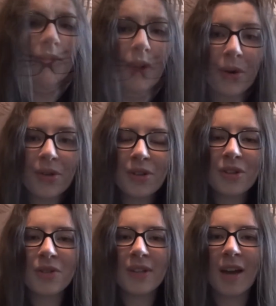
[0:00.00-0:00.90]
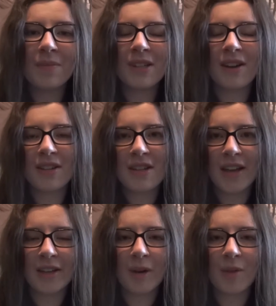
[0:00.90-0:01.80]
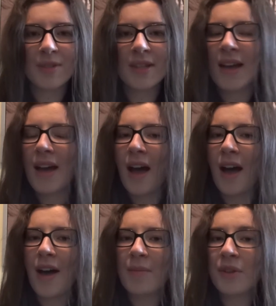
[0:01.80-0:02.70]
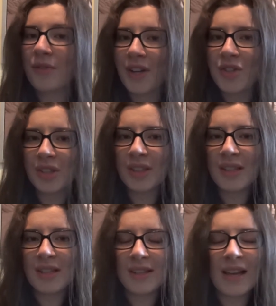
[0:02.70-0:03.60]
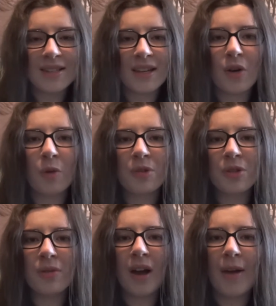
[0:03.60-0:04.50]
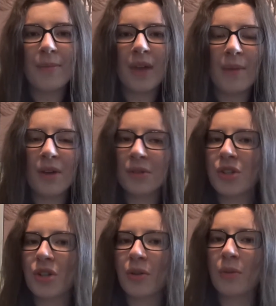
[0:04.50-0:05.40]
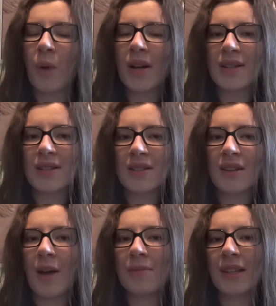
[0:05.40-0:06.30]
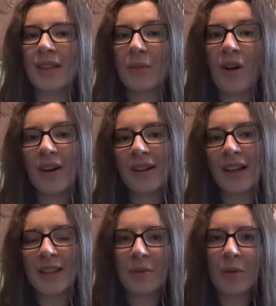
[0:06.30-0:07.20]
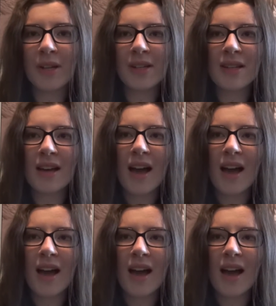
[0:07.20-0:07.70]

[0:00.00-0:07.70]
Are you going to do an update on the tiger barbs? Eventually, yes, I'd hope to. I'm not really sure what to update them on at the moment.